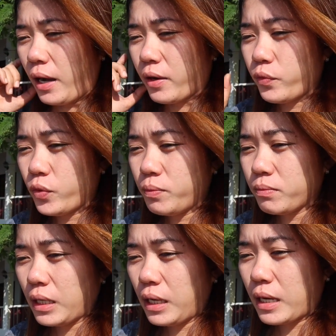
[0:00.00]
Ang
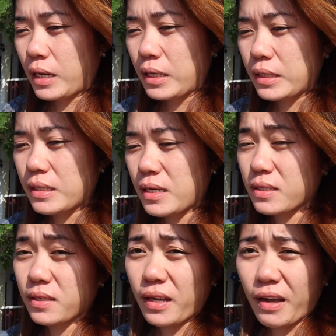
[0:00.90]
room nila, it
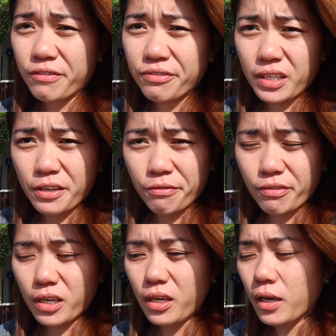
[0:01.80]
doesn't have
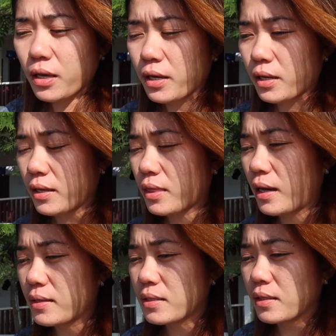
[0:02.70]
TV. It
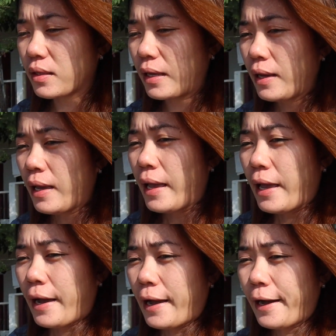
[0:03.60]
doesn't
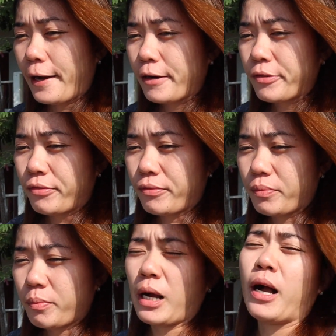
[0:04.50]
have
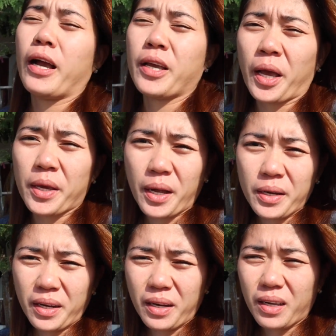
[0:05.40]
mga
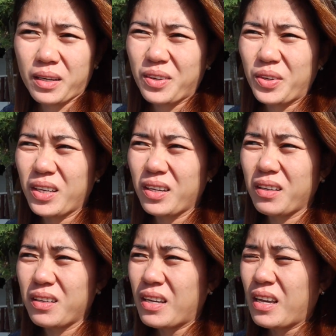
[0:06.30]
hayhayanan lagi eh.
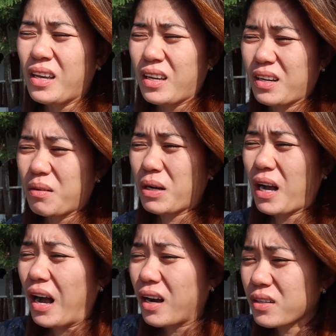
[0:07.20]
Namang
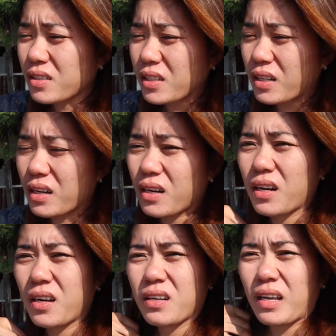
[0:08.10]

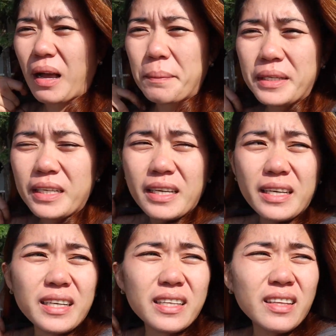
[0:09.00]
hanger,
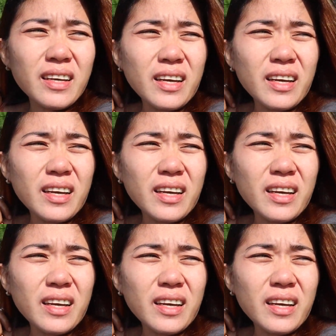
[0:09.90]
cabinet.